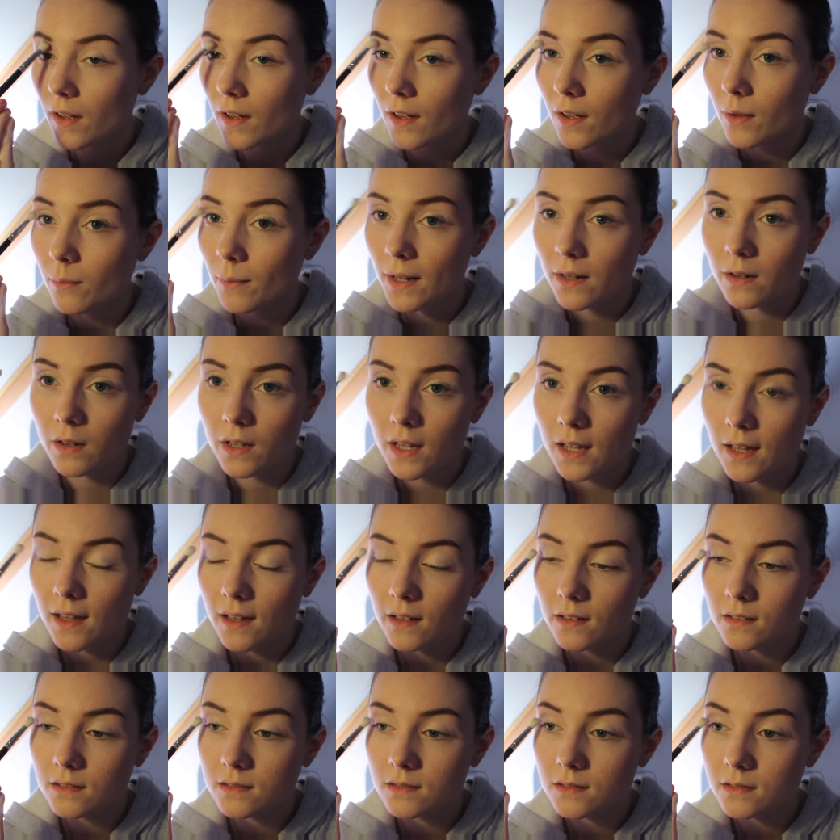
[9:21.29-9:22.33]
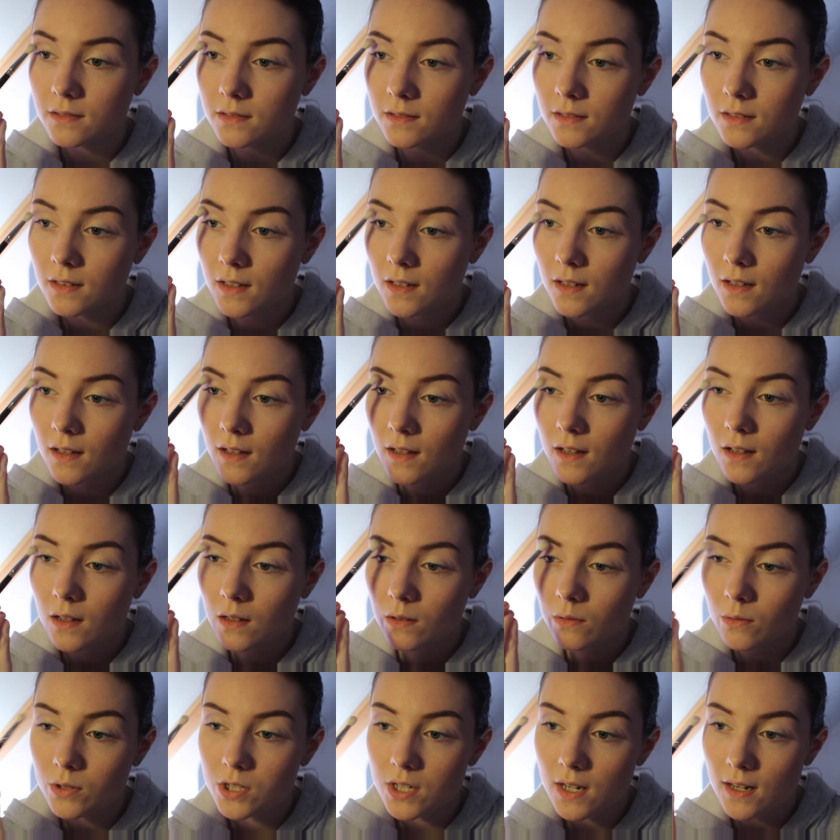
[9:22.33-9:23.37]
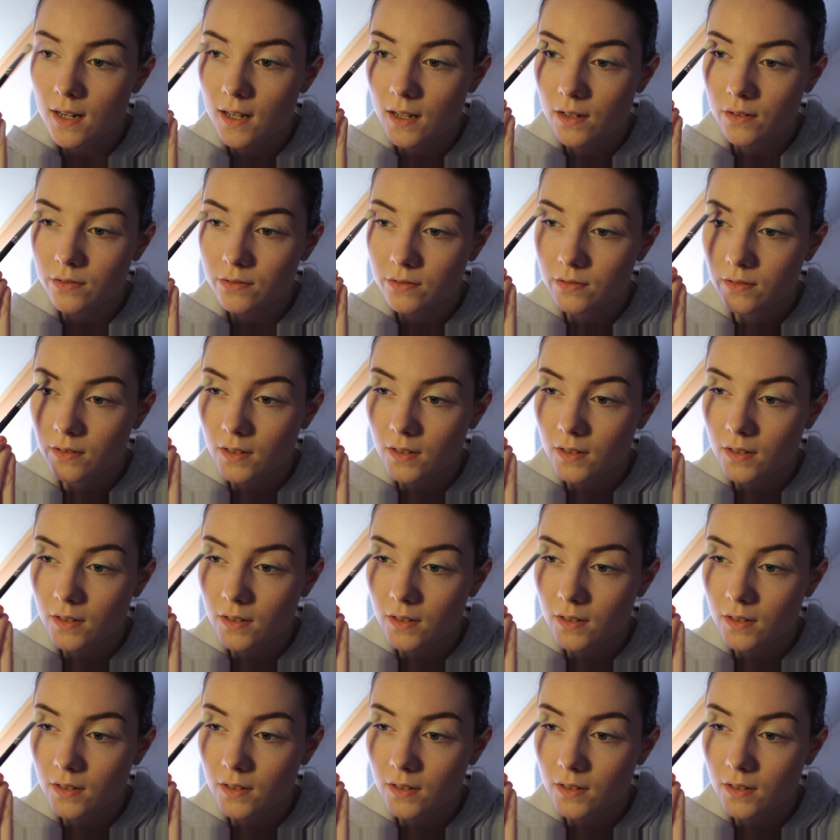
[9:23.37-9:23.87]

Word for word: um, Hello Kitty, which I love.